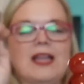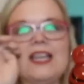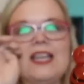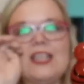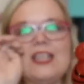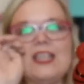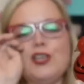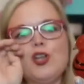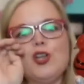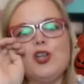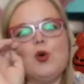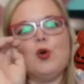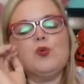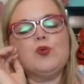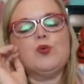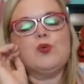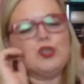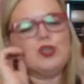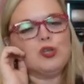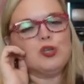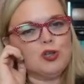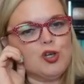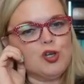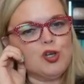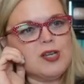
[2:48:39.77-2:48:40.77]
you know, when you
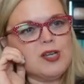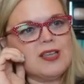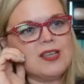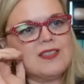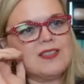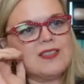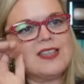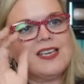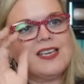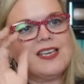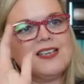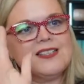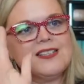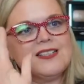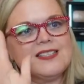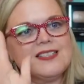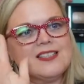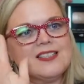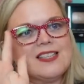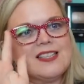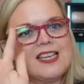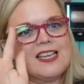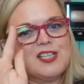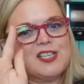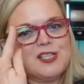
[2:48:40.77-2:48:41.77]
look at these,
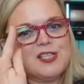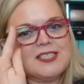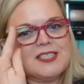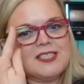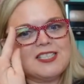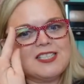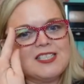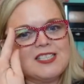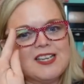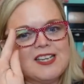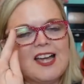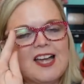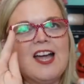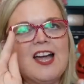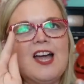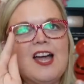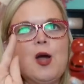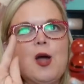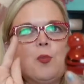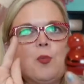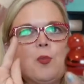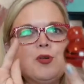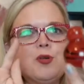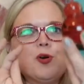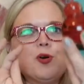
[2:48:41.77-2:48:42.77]
they just
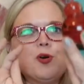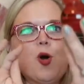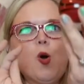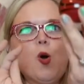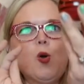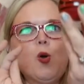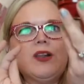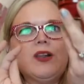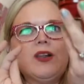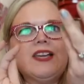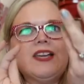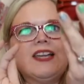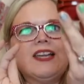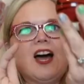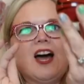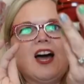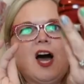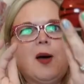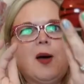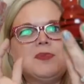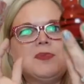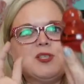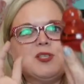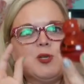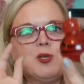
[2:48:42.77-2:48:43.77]
when you're holding it
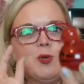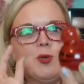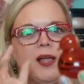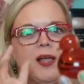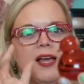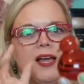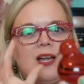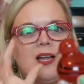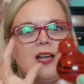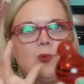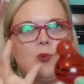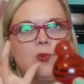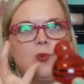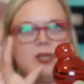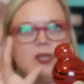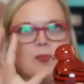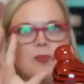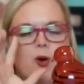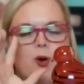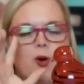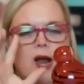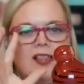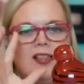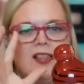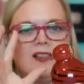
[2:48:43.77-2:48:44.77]
up to like a really
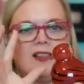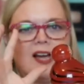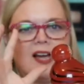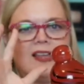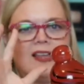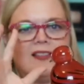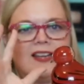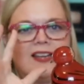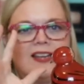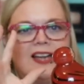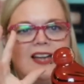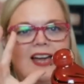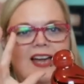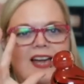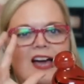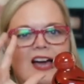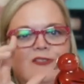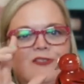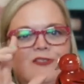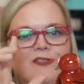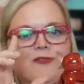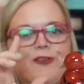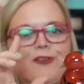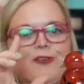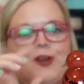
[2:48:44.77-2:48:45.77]
bright light like I have in
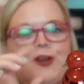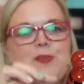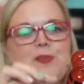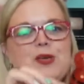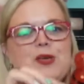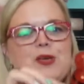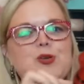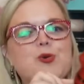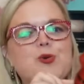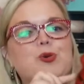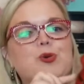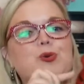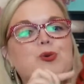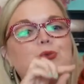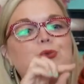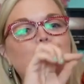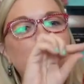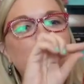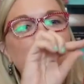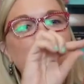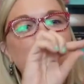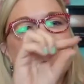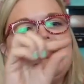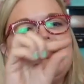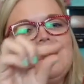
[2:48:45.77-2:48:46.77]
front of me, you could
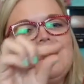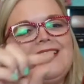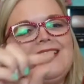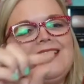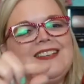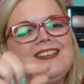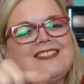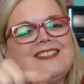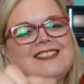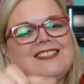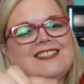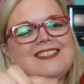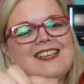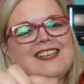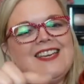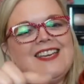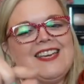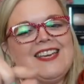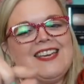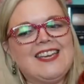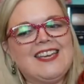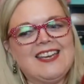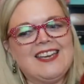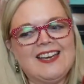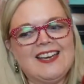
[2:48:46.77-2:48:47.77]
really
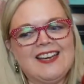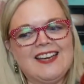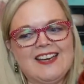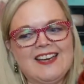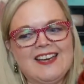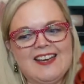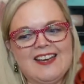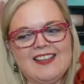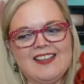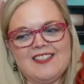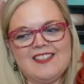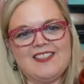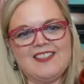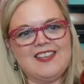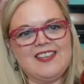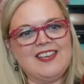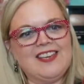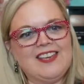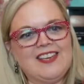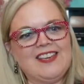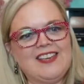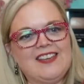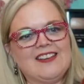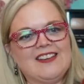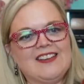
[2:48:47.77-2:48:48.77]
see
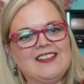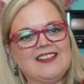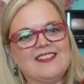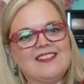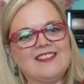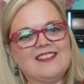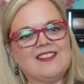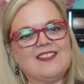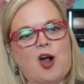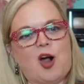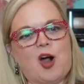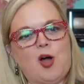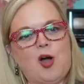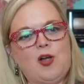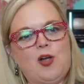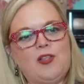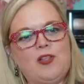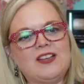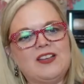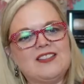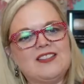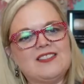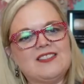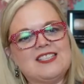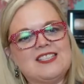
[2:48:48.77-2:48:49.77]
the all the
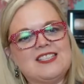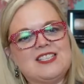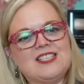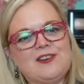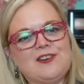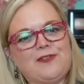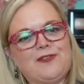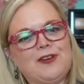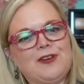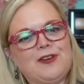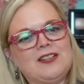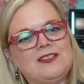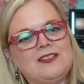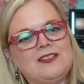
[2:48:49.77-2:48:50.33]
the different